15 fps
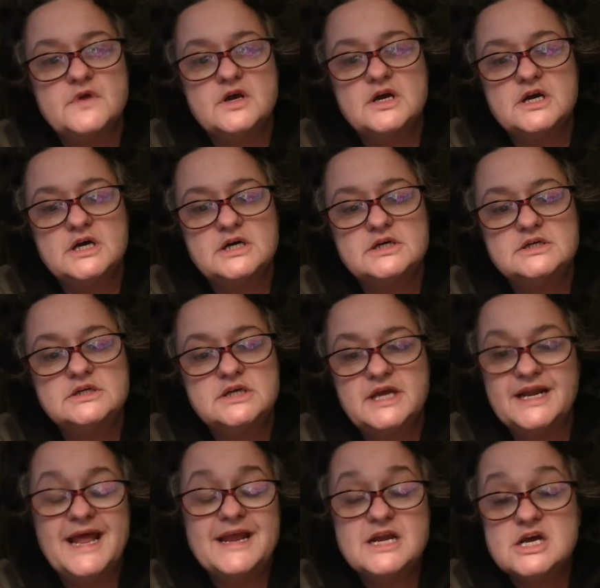Uh,
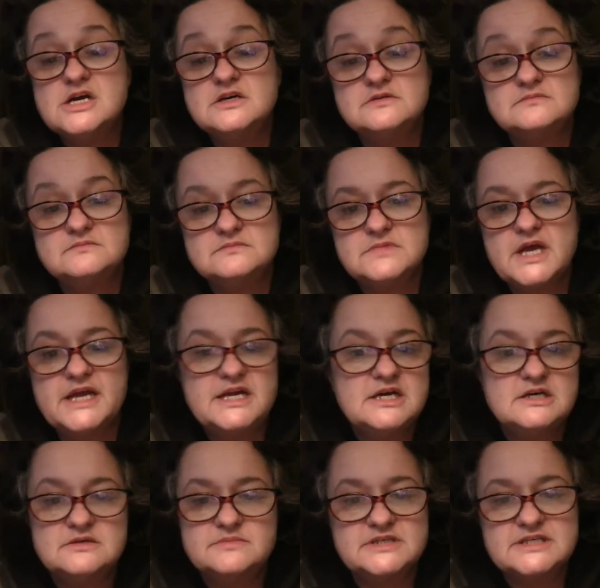and I know, I
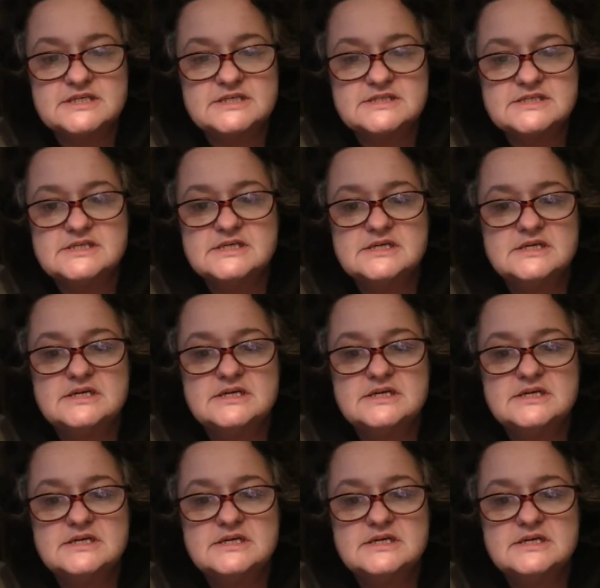know, because